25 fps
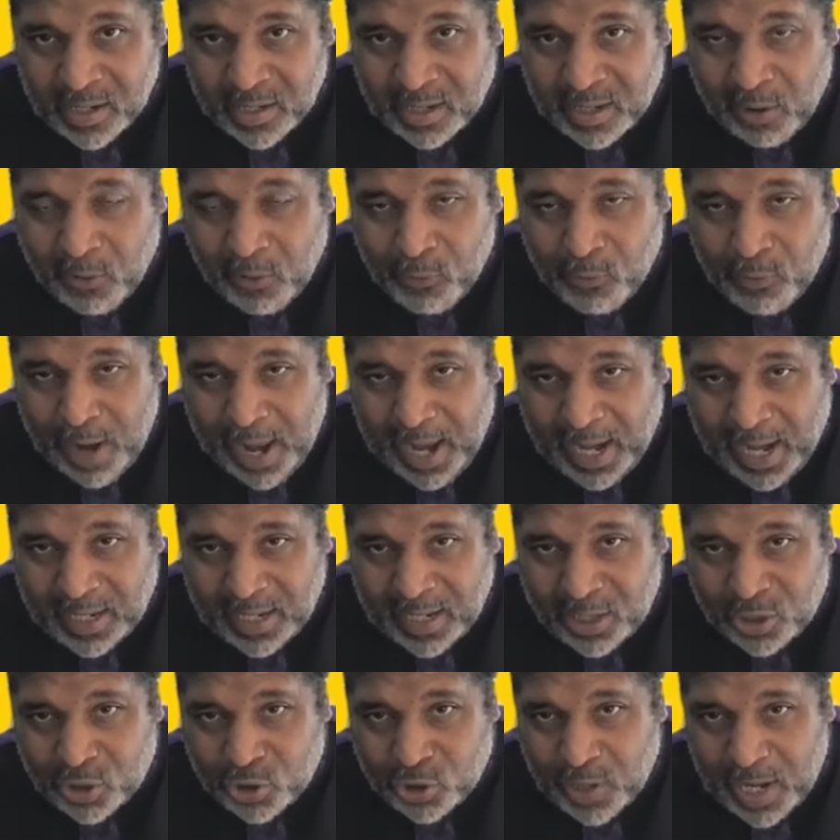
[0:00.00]

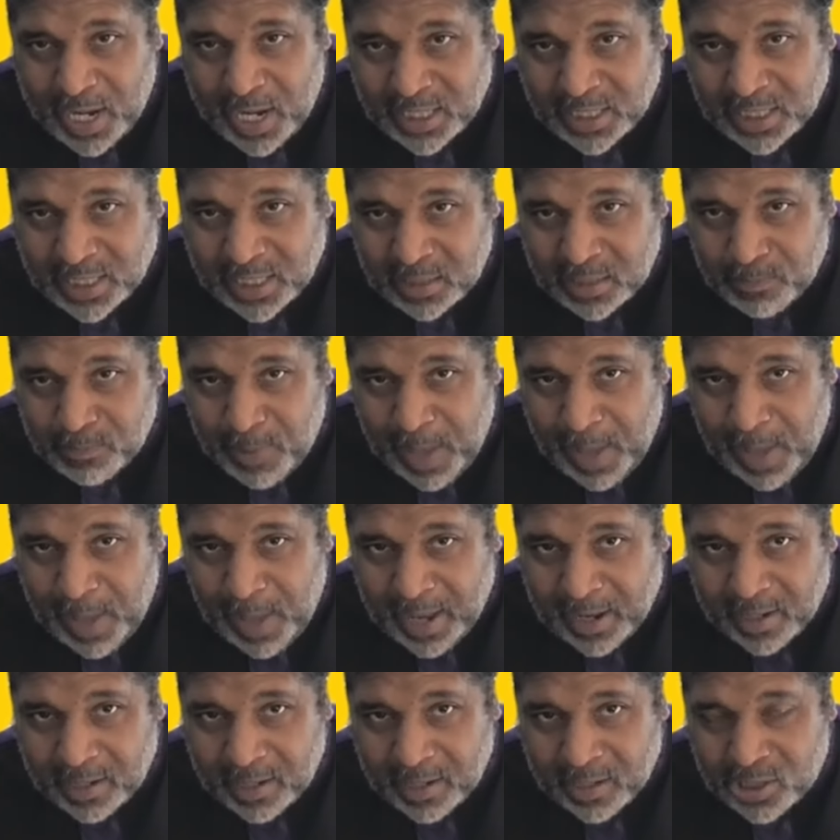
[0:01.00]
directly traces
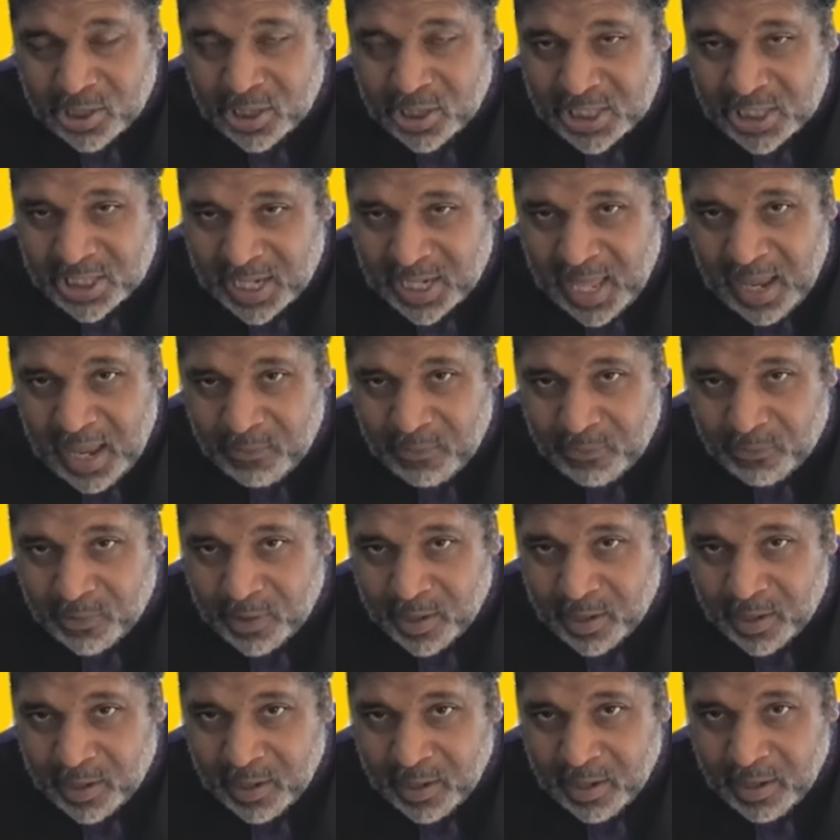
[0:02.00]
back to slavery
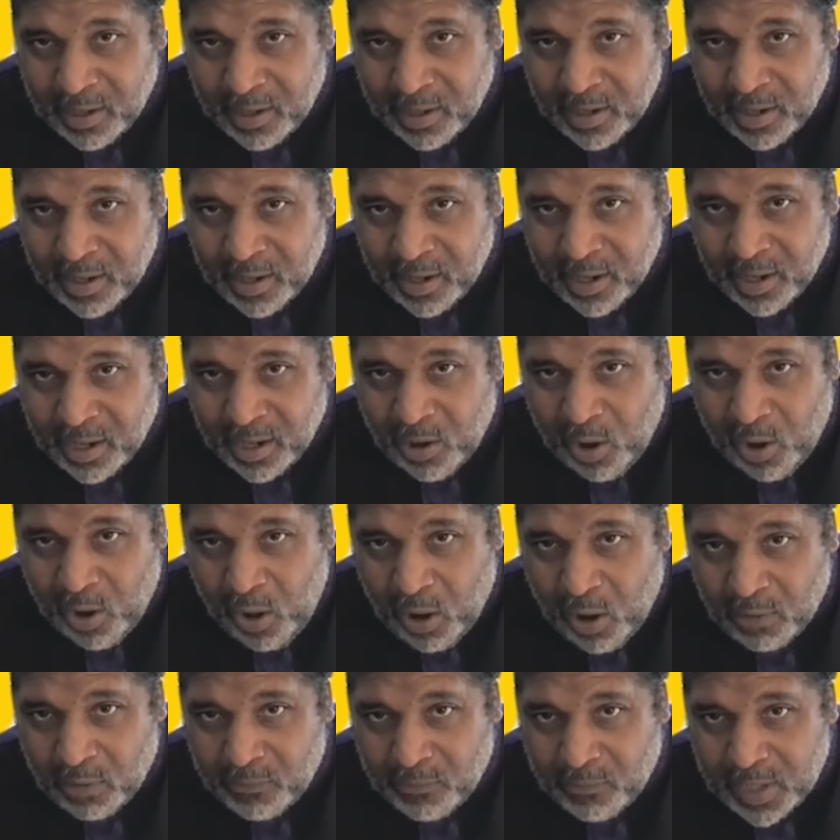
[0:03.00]
in
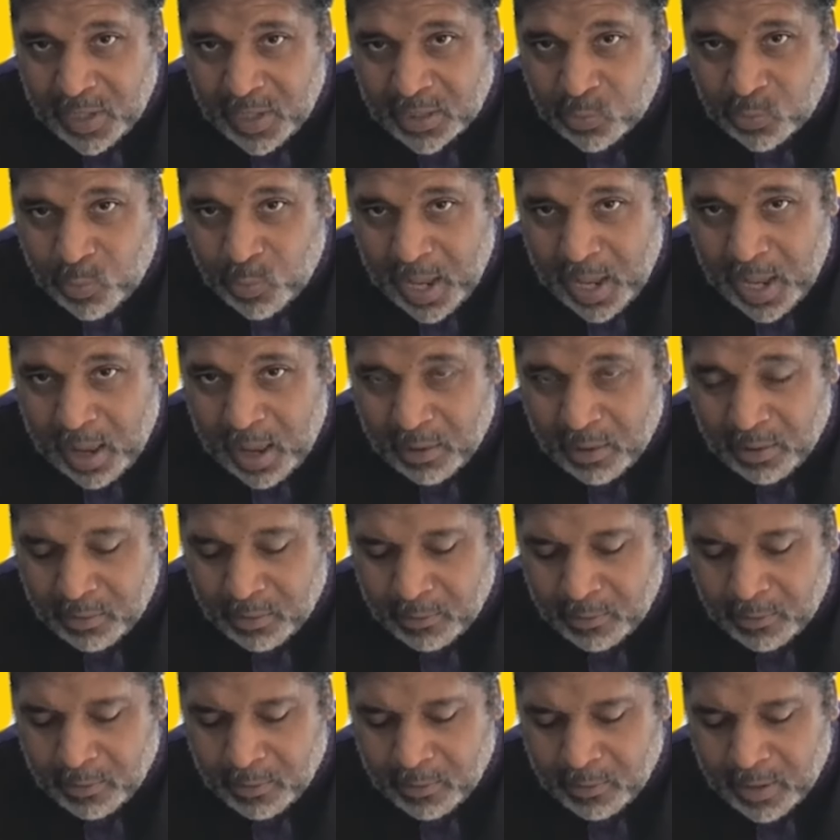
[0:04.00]
all of its wealth
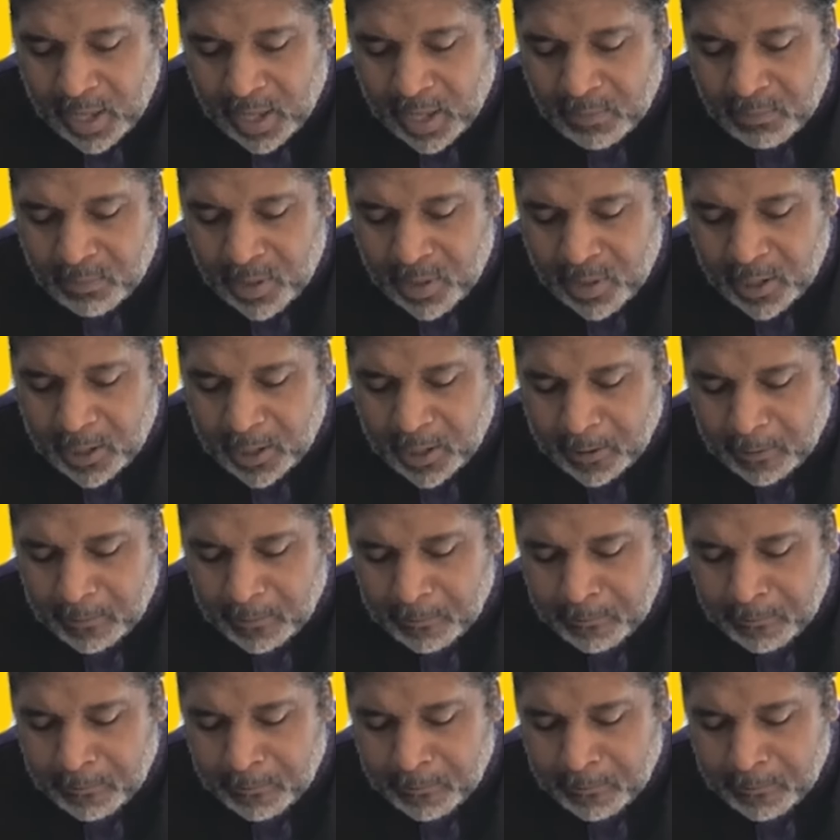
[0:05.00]
and money.